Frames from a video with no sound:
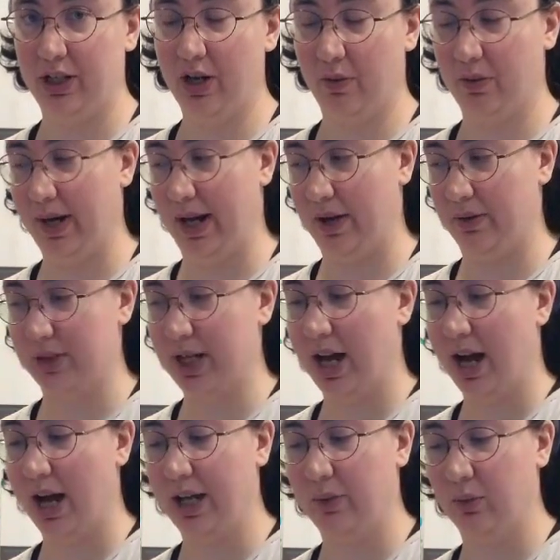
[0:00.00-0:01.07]
dough around,
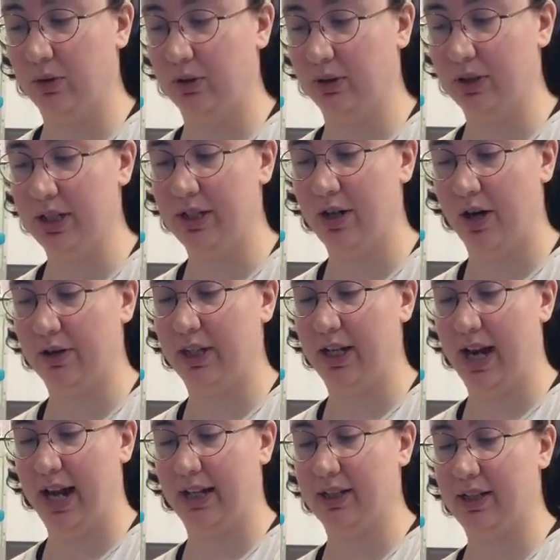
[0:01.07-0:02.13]
I will start the
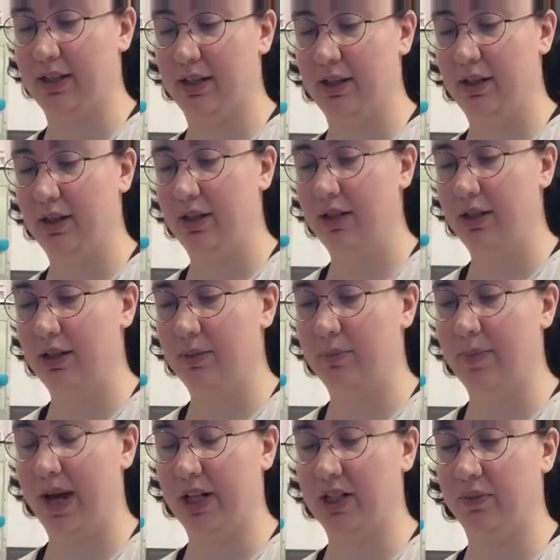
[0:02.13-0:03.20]
next
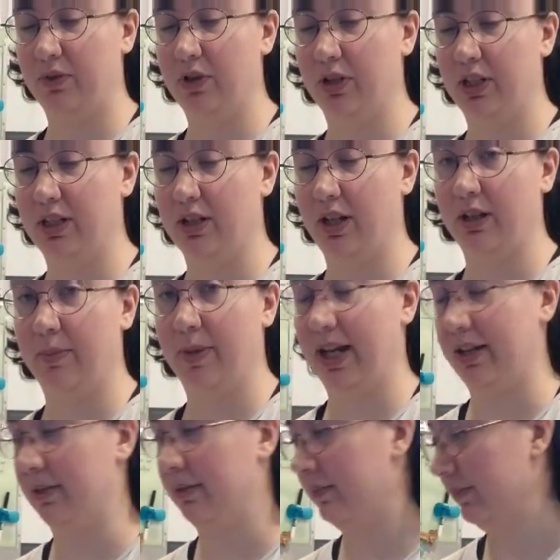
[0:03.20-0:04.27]
batch of cookies on the
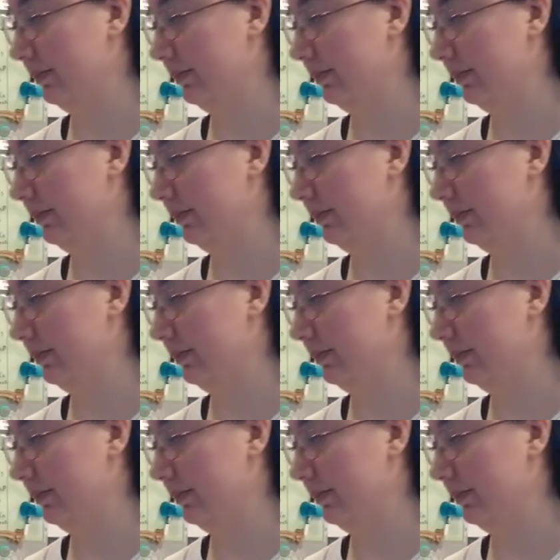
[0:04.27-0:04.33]
pan.